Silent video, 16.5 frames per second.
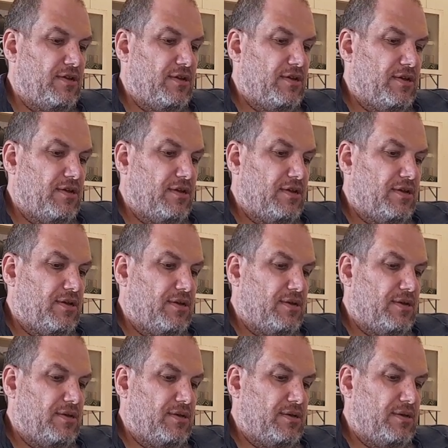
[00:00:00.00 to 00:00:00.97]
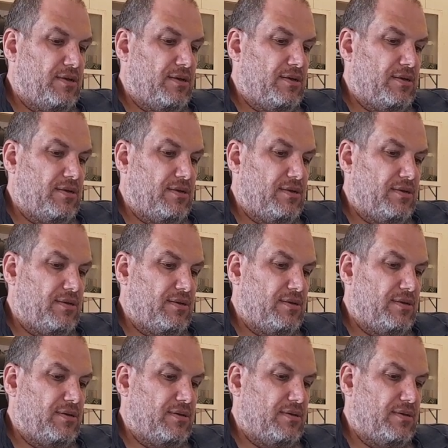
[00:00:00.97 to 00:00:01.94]

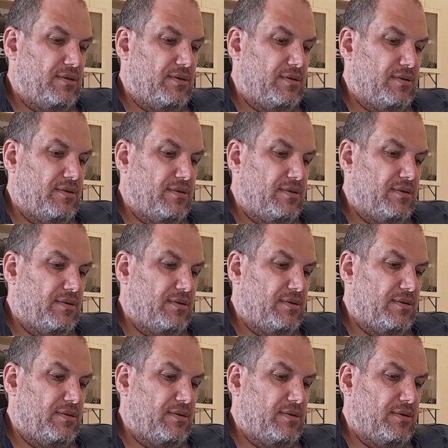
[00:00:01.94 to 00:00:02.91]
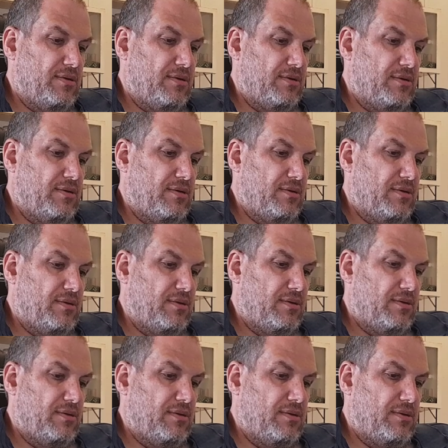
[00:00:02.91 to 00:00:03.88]

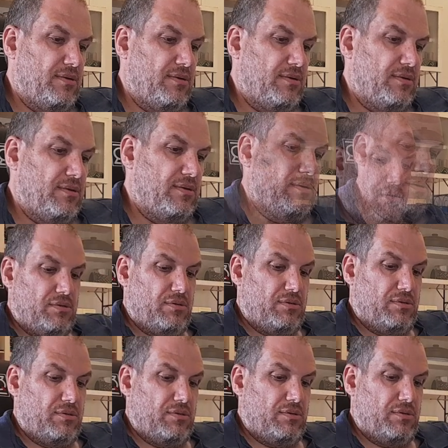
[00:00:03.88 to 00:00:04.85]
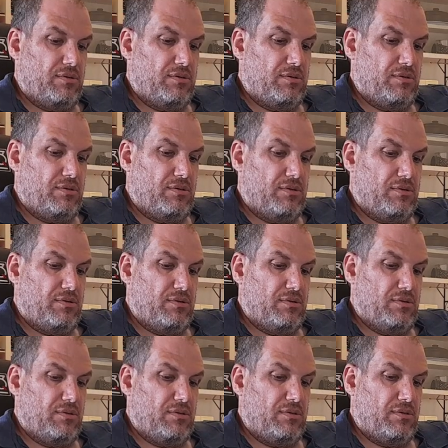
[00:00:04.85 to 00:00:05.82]

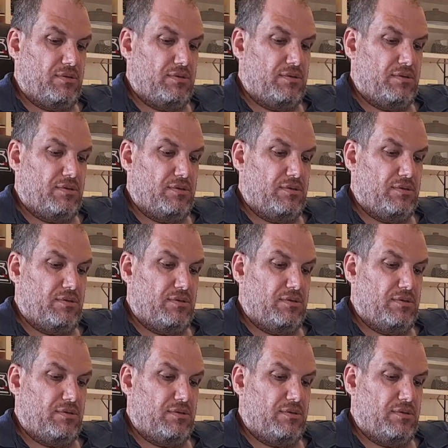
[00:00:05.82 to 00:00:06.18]
(no one is talking)